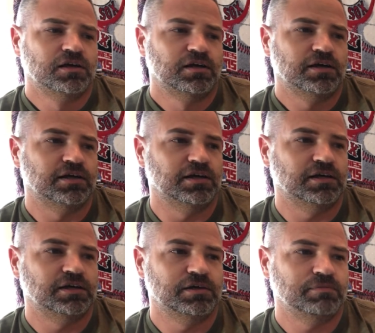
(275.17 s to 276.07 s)
uh,
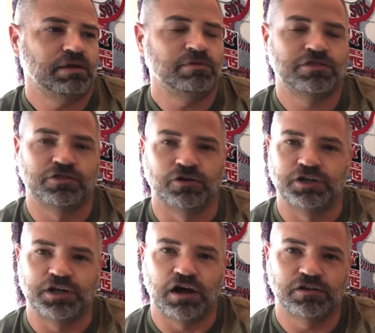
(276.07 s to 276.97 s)
maybe
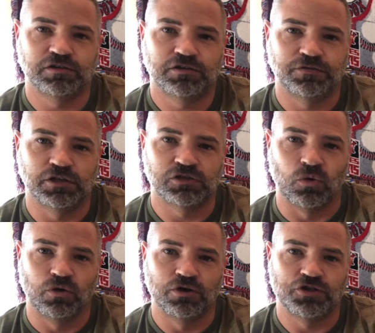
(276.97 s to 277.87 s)
$30 for this
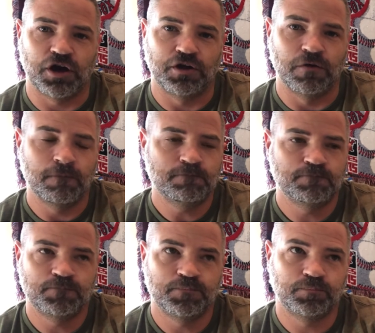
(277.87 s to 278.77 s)
orange auto
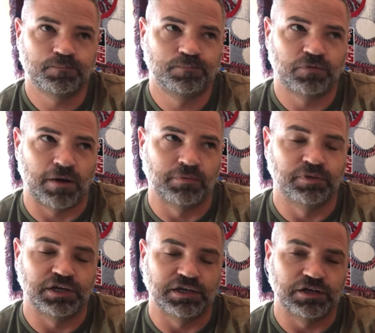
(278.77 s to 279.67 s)

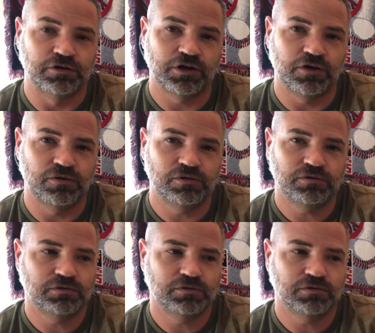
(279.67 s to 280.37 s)
probably a year ago.